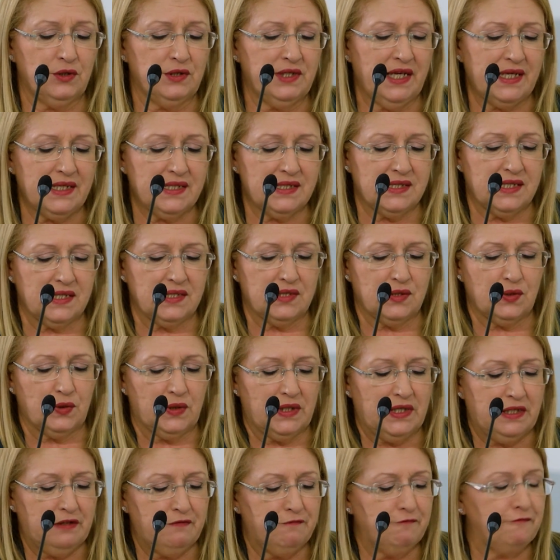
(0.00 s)
on access to
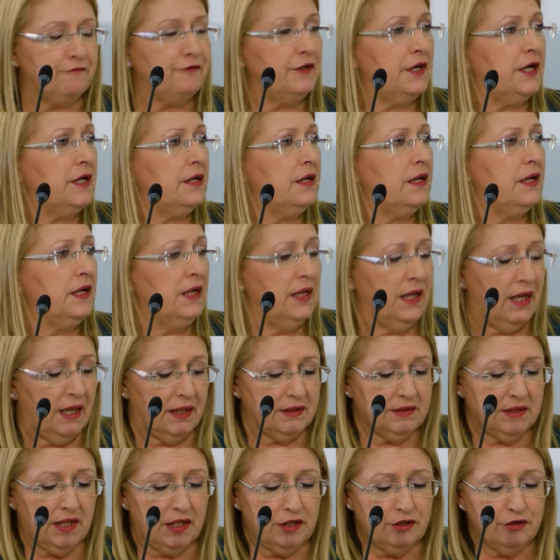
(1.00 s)
clean, fair,
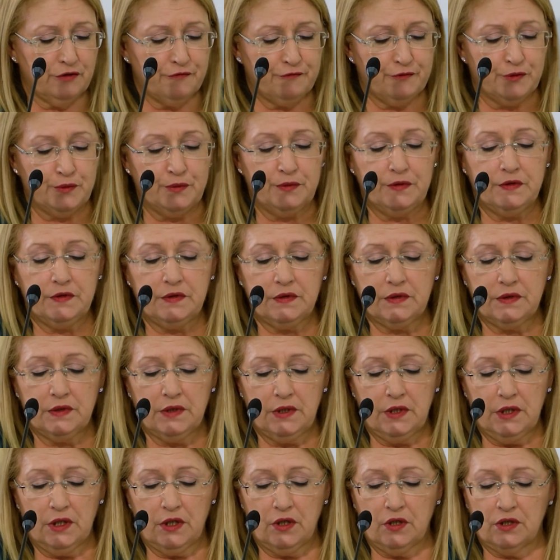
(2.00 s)
and healthy food
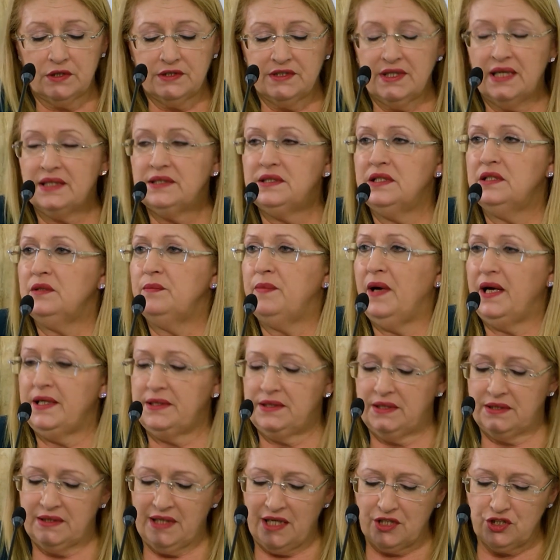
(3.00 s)
conducted by
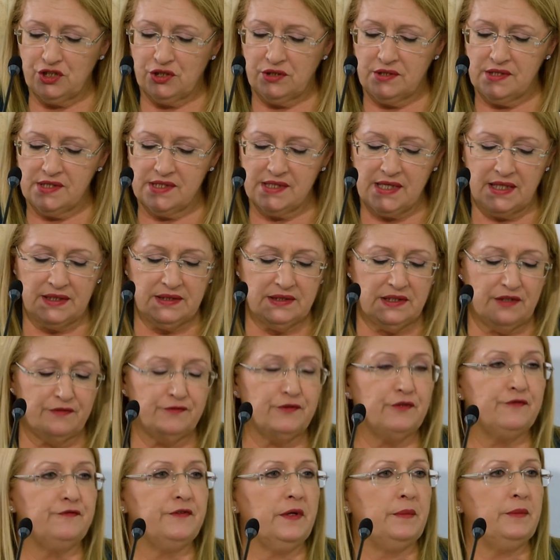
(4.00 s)
the National Center
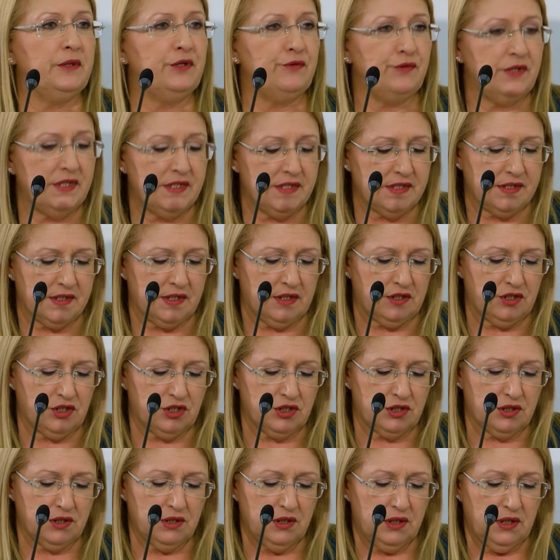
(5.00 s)
for Family
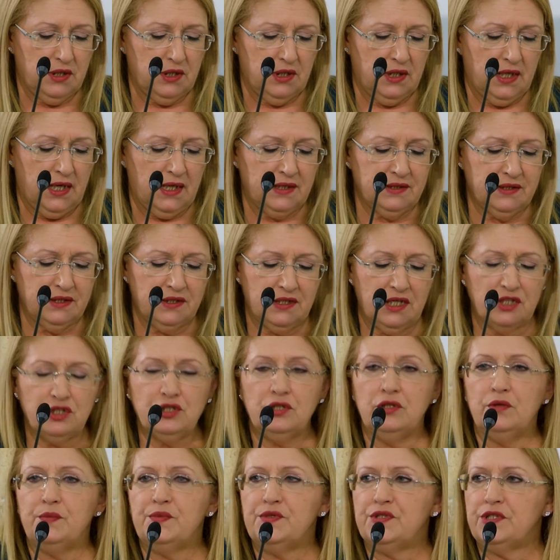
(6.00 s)
Research and the
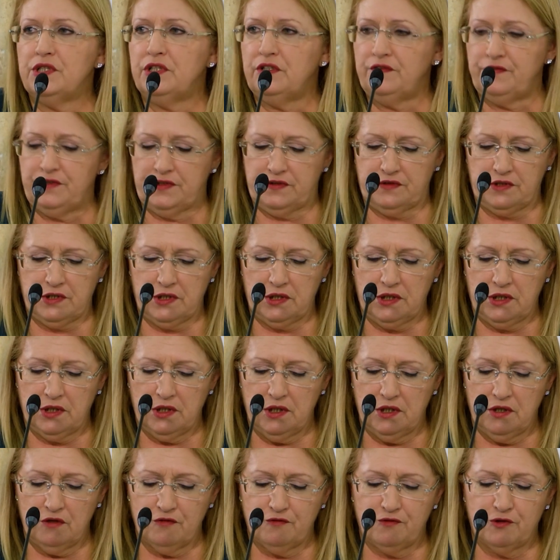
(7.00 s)
National Observatory
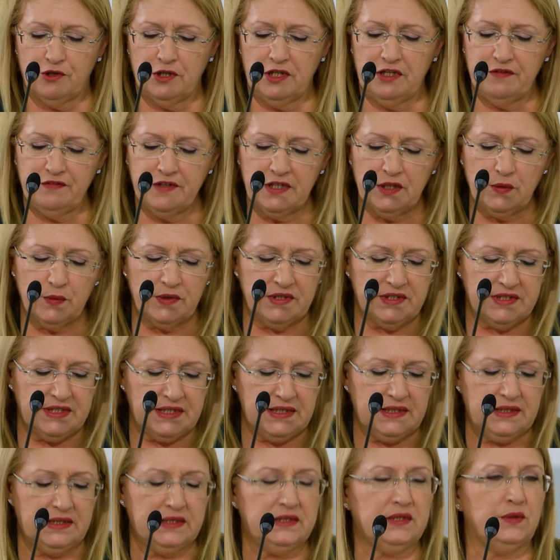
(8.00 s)
for Living with
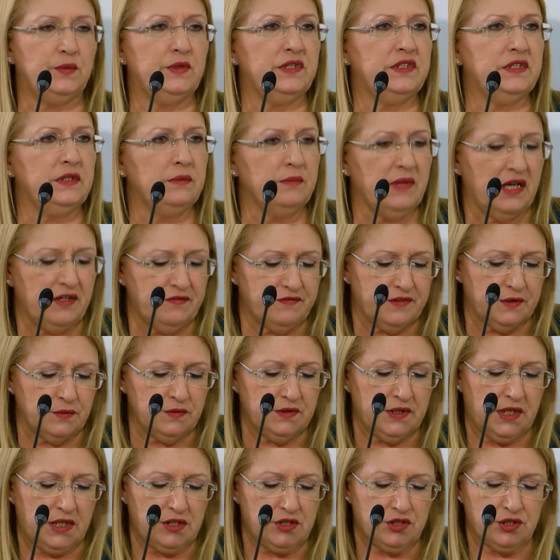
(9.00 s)
Dignity within my
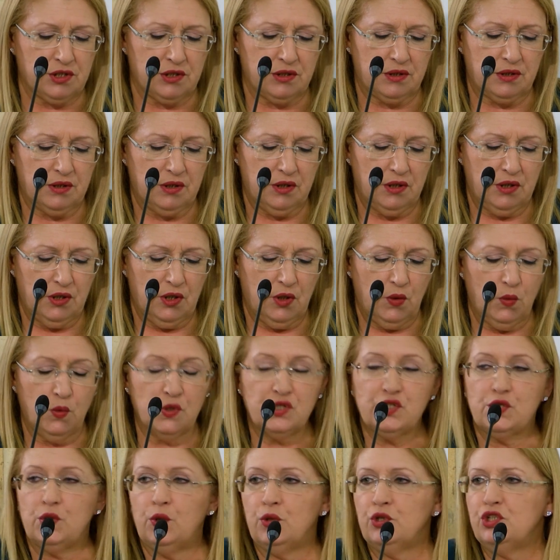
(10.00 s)
foundation,
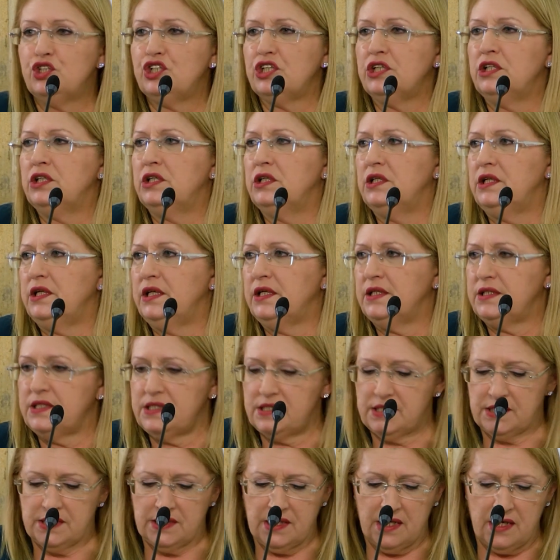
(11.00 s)
was launched earlier
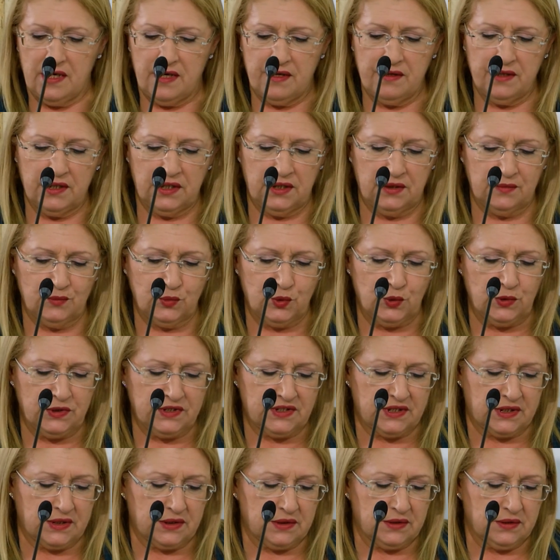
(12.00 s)
this year in
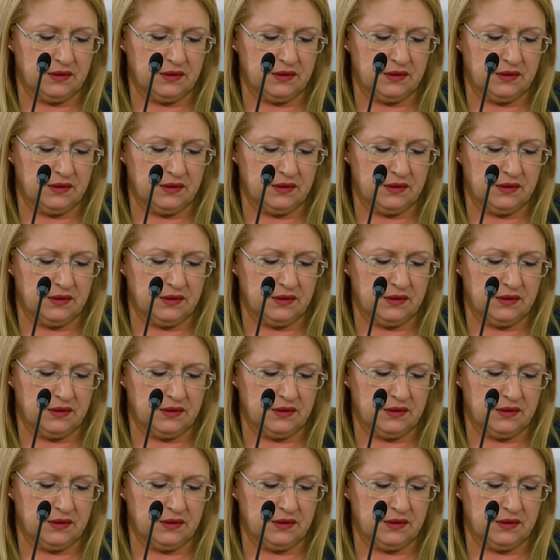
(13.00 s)
Malta.